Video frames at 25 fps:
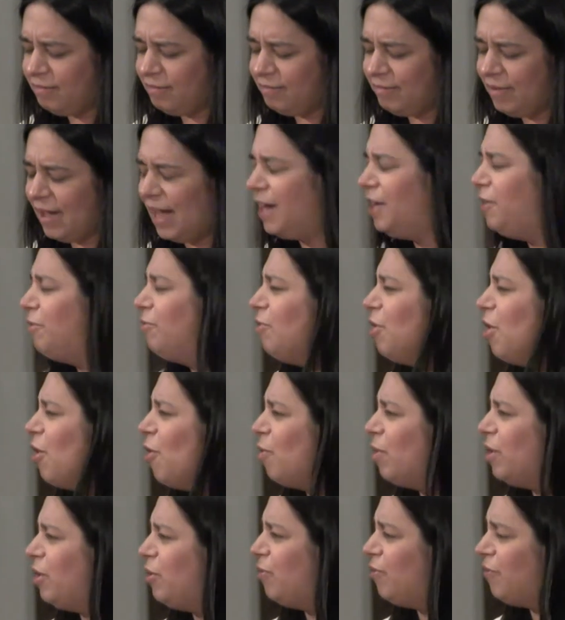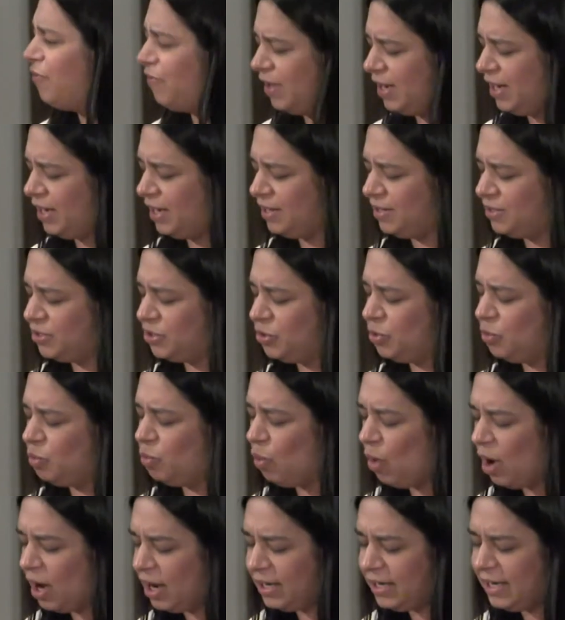How do you know when you fit into
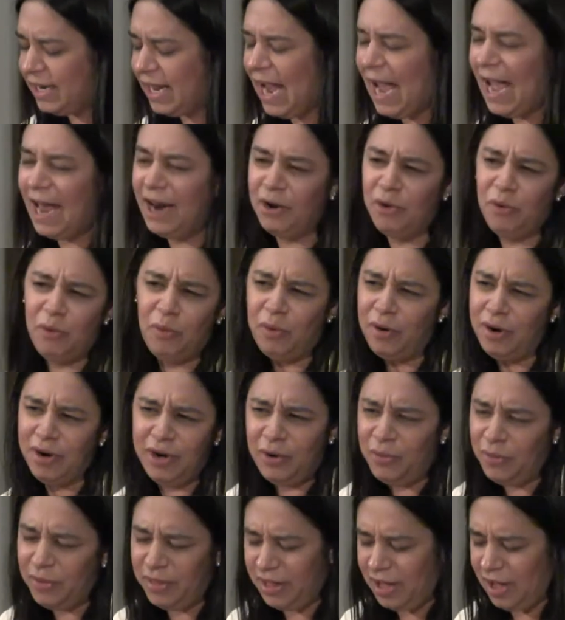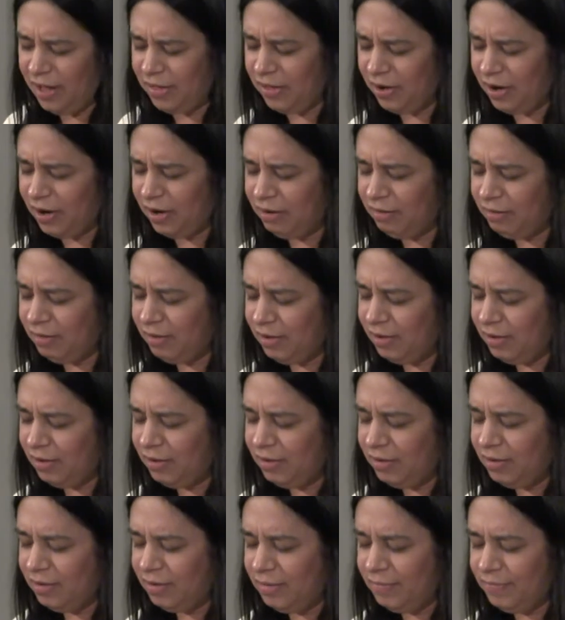one category or the other?
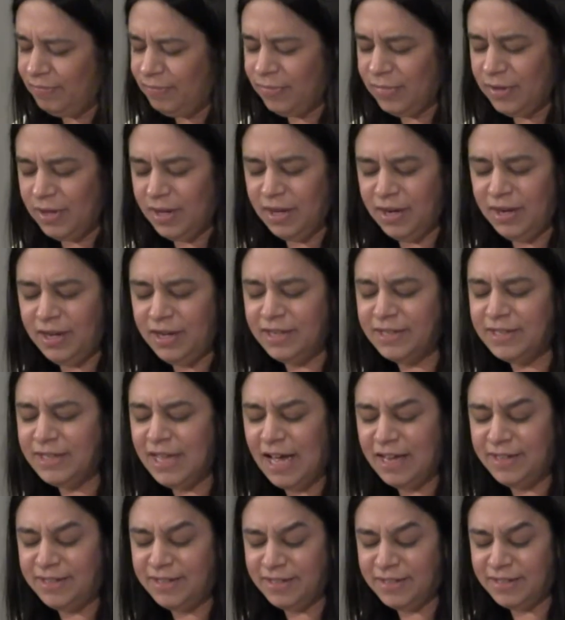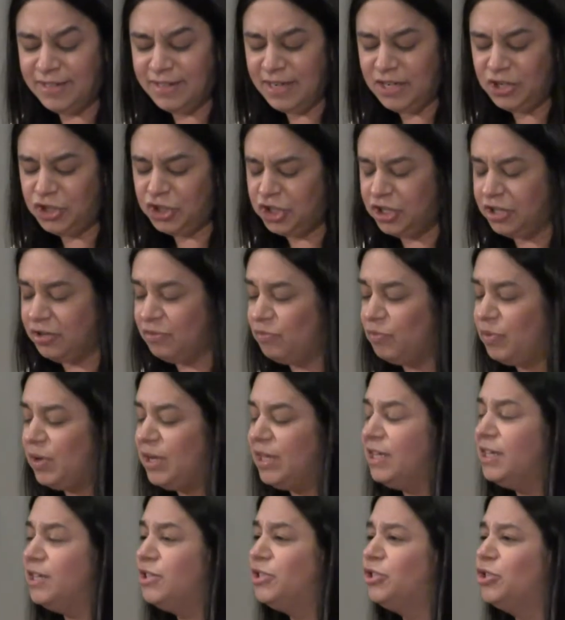And is that distinction
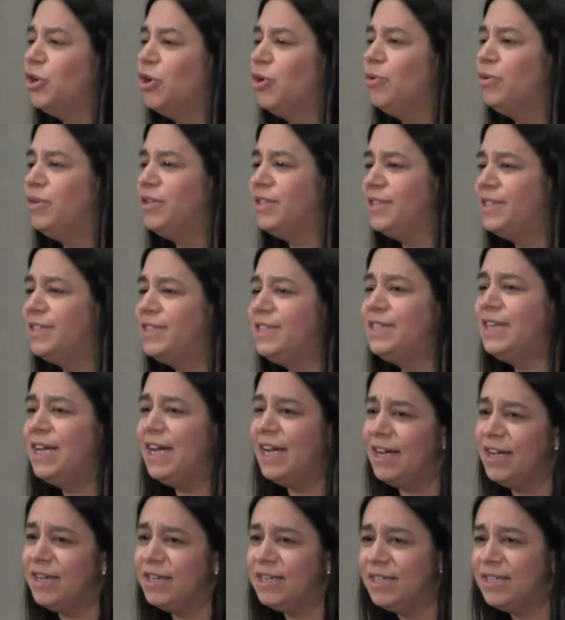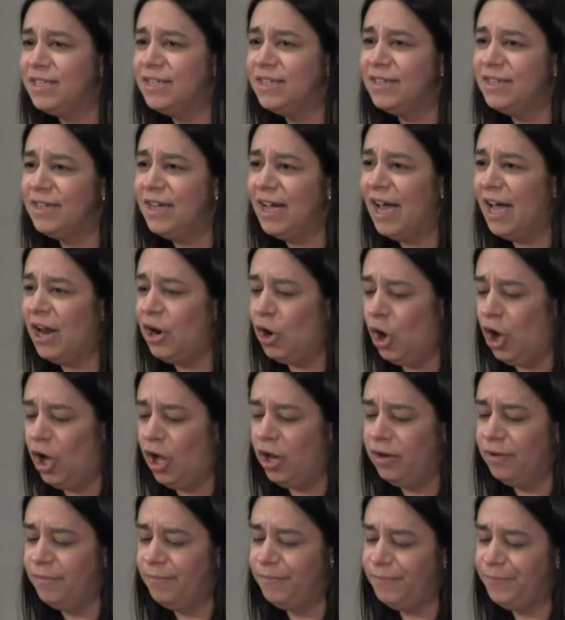really so distinct at all?